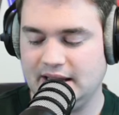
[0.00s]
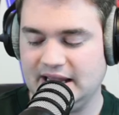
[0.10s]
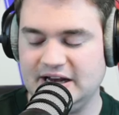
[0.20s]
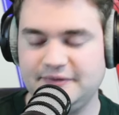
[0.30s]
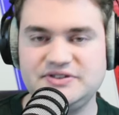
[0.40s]

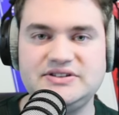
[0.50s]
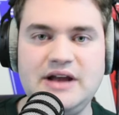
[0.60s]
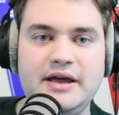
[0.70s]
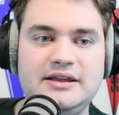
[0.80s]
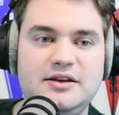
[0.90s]
And if it's
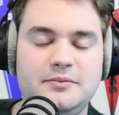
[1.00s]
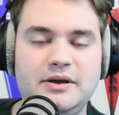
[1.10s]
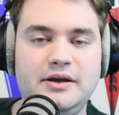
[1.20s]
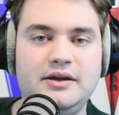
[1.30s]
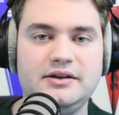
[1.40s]
not him,
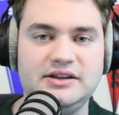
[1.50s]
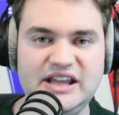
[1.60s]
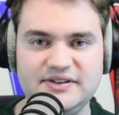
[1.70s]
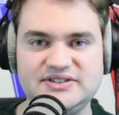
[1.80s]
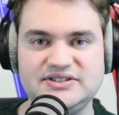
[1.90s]

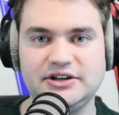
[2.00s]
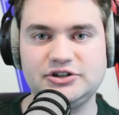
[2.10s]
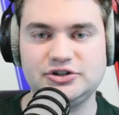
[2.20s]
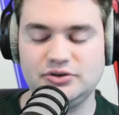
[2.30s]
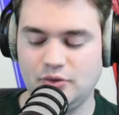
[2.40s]

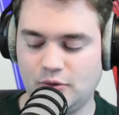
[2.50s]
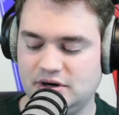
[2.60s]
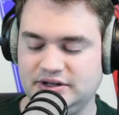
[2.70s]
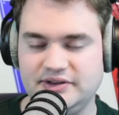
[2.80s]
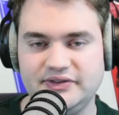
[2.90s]
Ivicic or
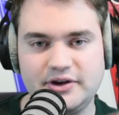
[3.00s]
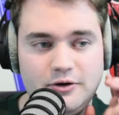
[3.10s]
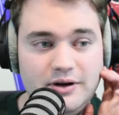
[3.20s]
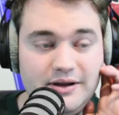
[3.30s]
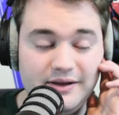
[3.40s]
Onyenzo,